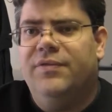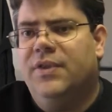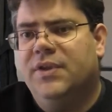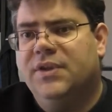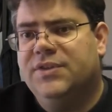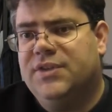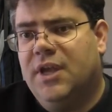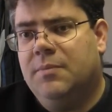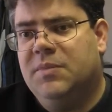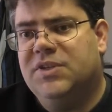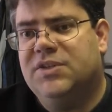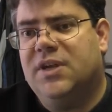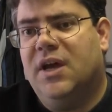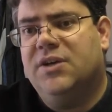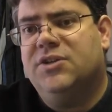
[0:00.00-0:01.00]
that the same
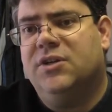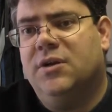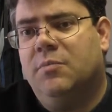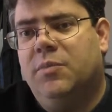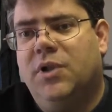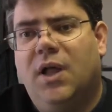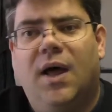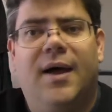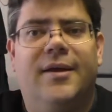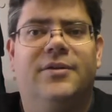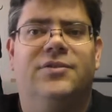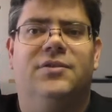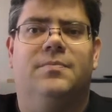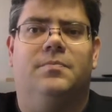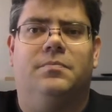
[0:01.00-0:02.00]
discussion
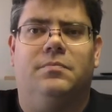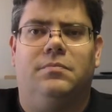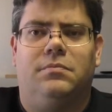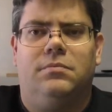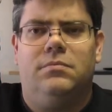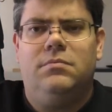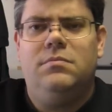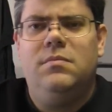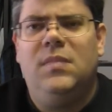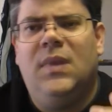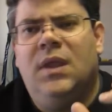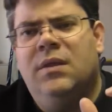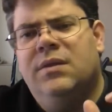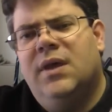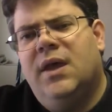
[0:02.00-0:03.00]
applies.
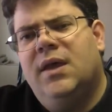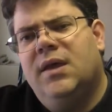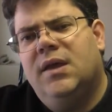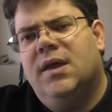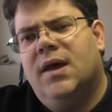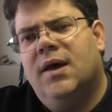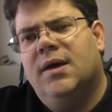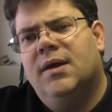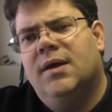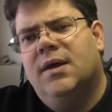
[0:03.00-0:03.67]
They, uh,